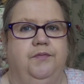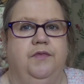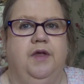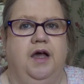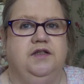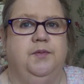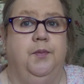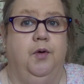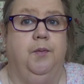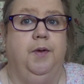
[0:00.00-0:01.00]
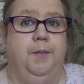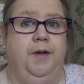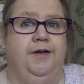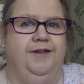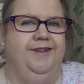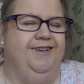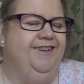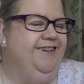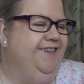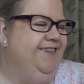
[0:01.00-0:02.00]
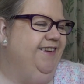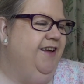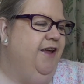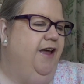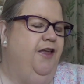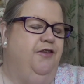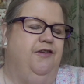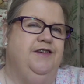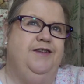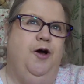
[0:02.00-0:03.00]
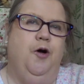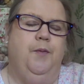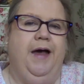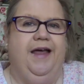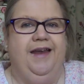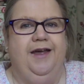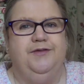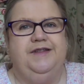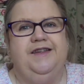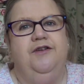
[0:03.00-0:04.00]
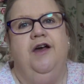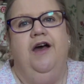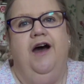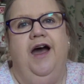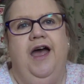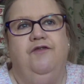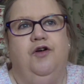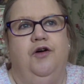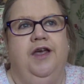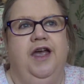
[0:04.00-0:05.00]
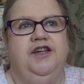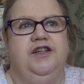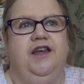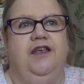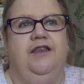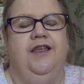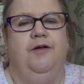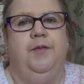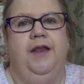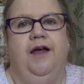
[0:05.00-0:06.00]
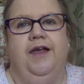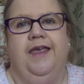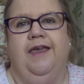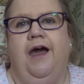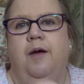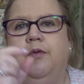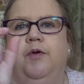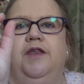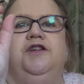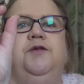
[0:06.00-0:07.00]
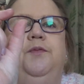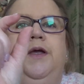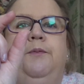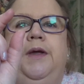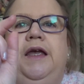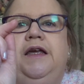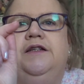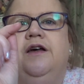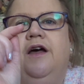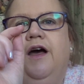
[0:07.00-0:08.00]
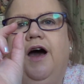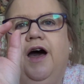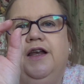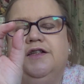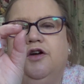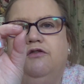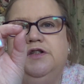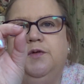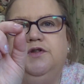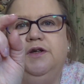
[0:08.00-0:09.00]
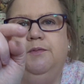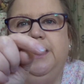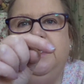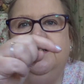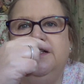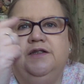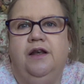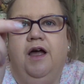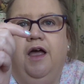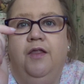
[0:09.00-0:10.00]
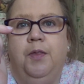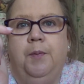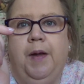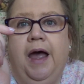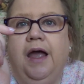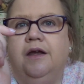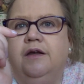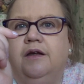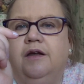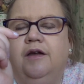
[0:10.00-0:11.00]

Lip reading: that's a problem. It throws the whole pattern out. So I have got occasionally, there'll be like a gap where there should be a bead and its corresponding bead is like at the back,